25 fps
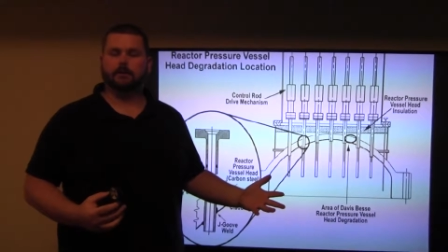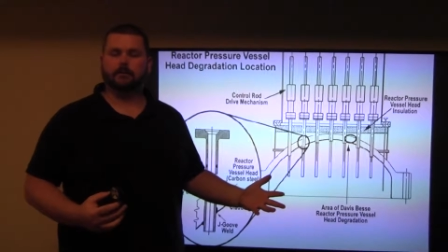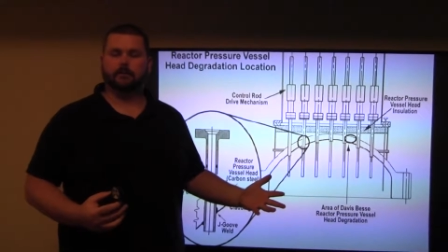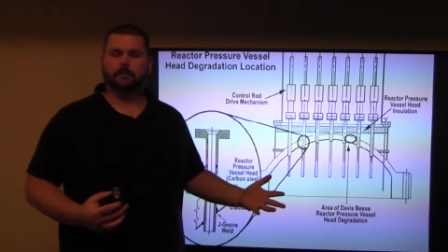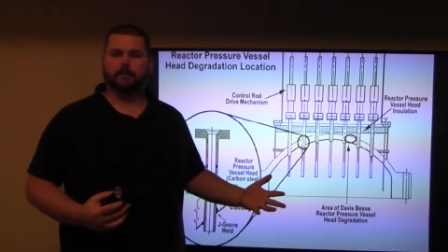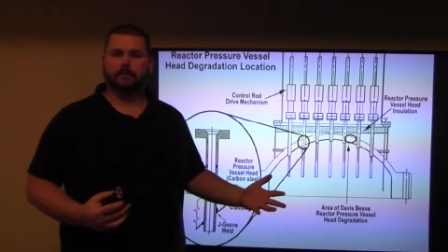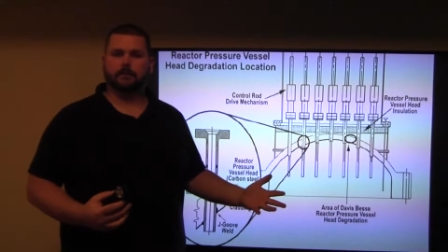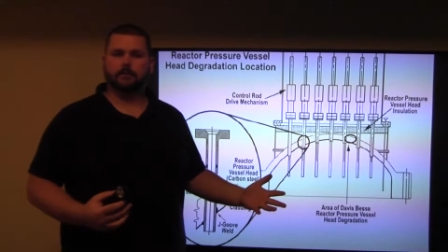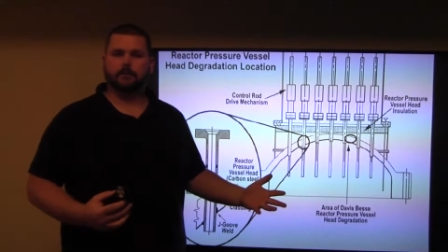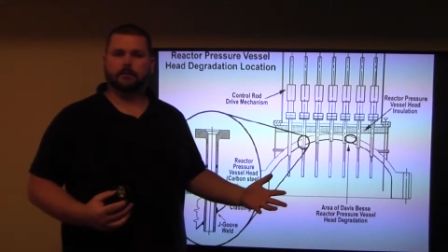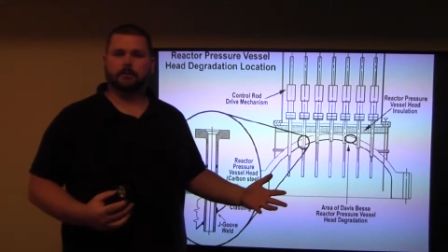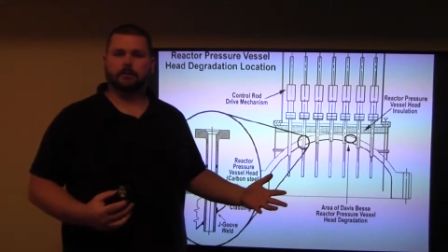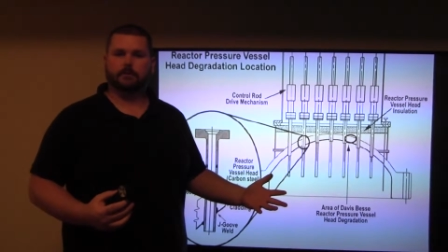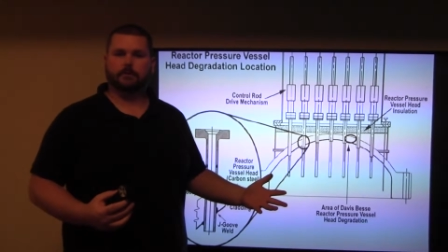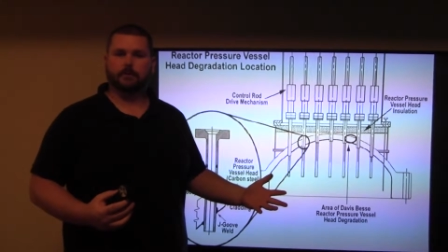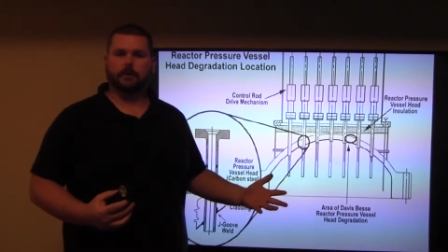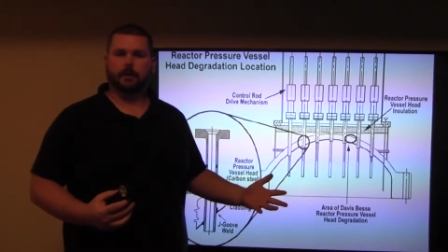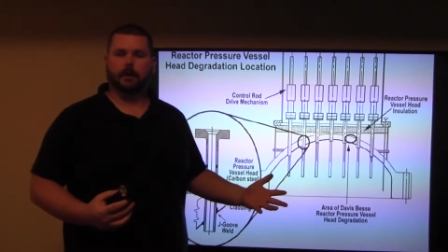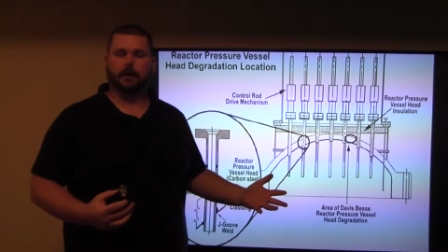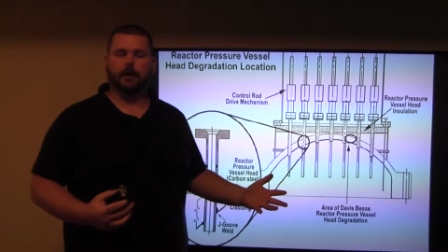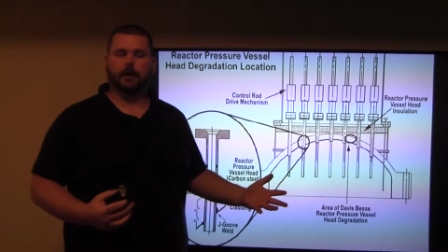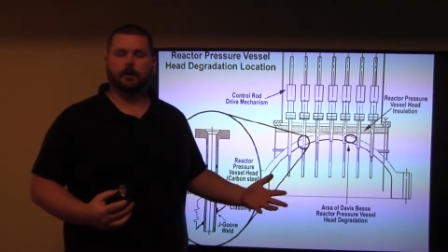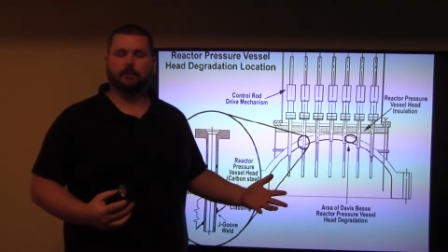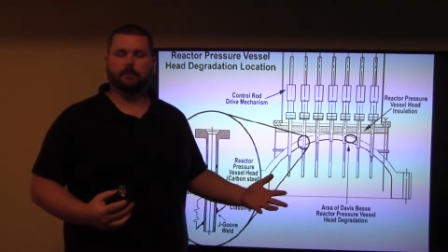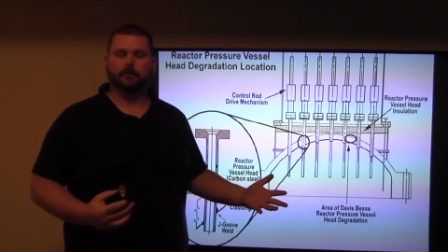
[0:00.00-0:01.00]

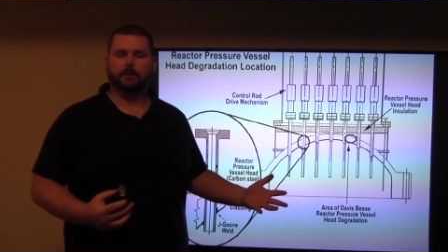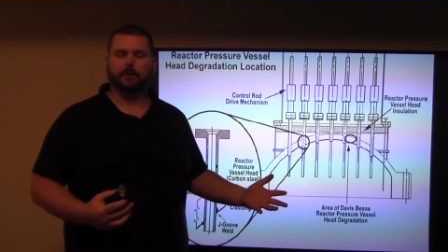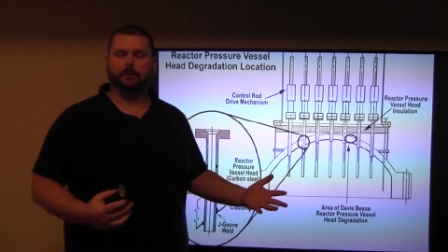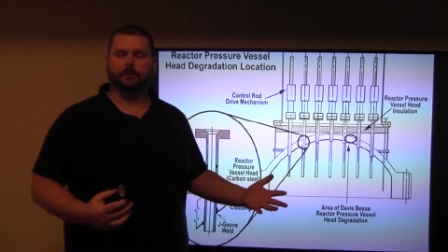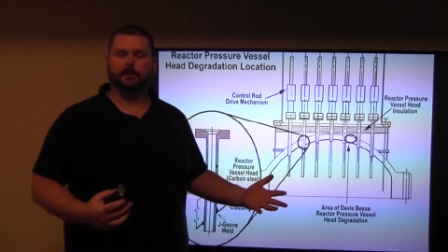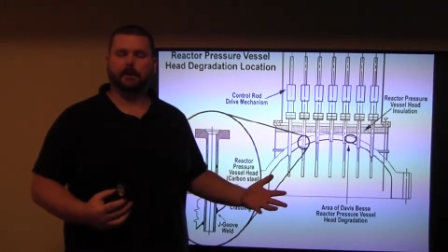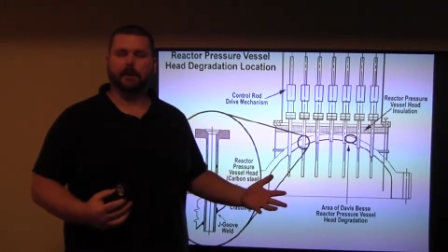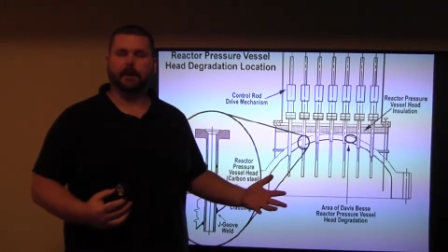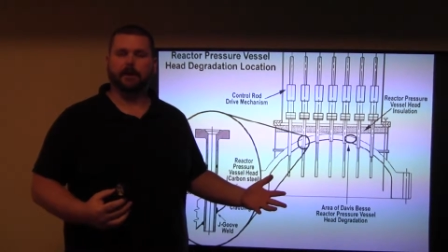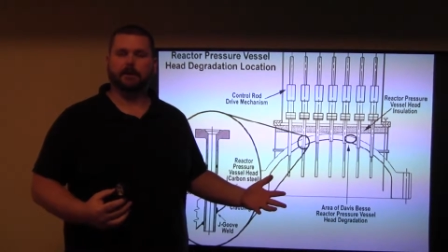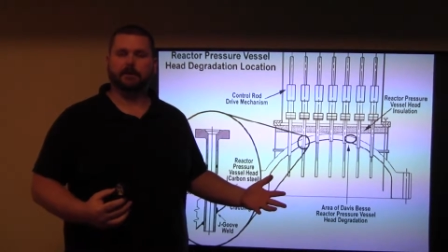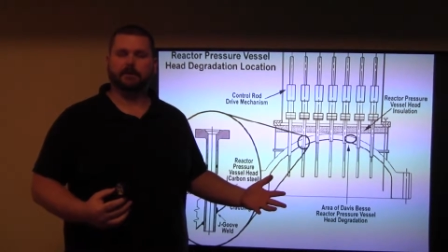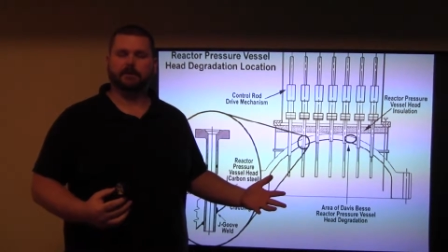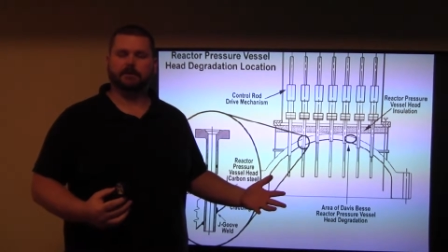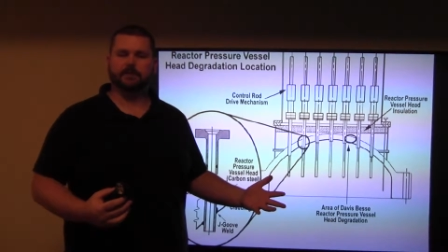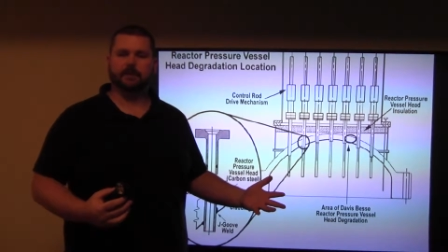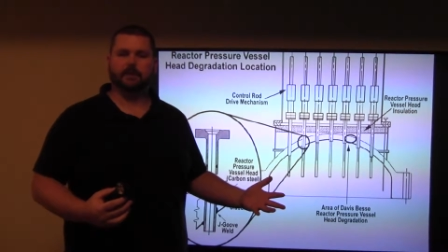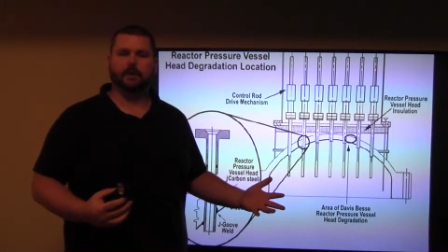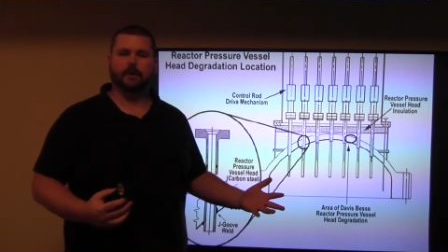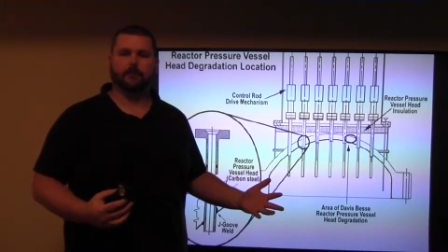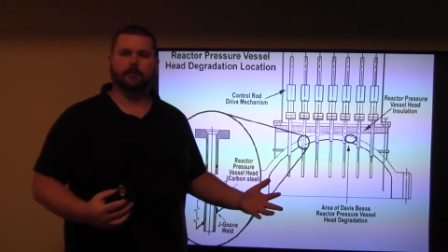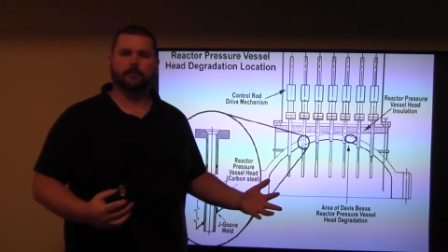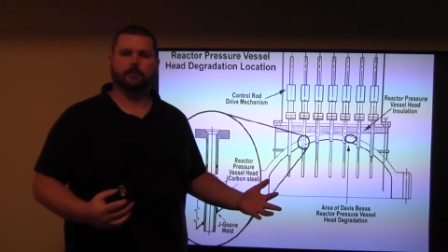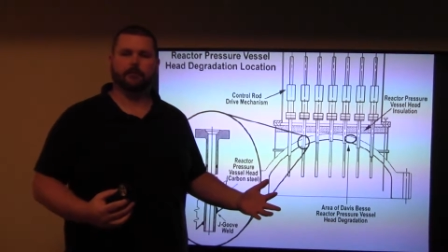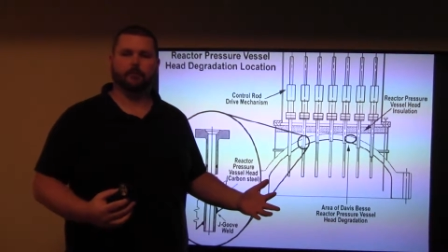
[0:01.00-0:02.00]
the plant
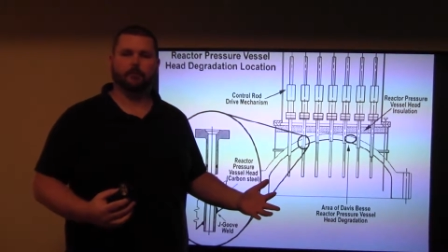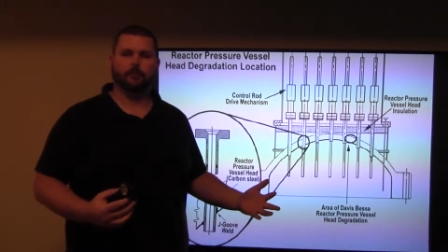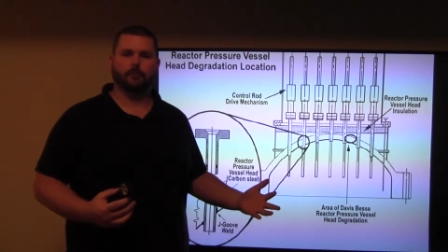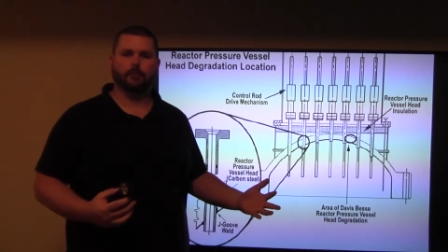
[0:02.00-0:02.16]
itself,